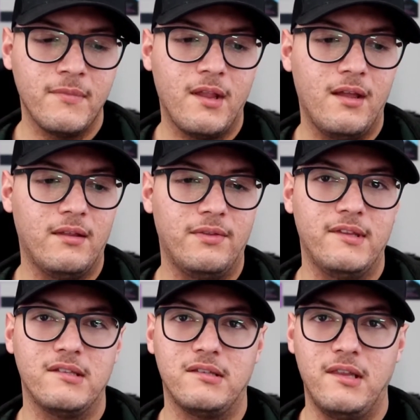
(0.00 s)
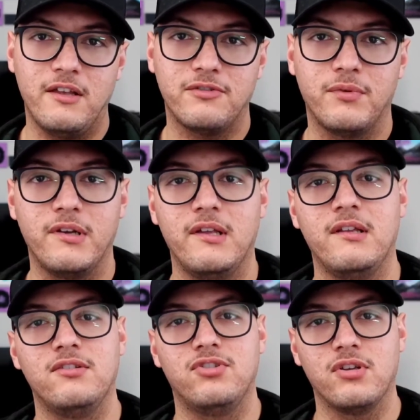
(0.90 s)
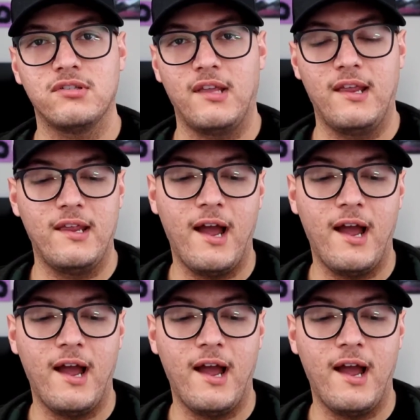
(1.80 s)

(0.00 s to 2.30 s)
And this next one is just a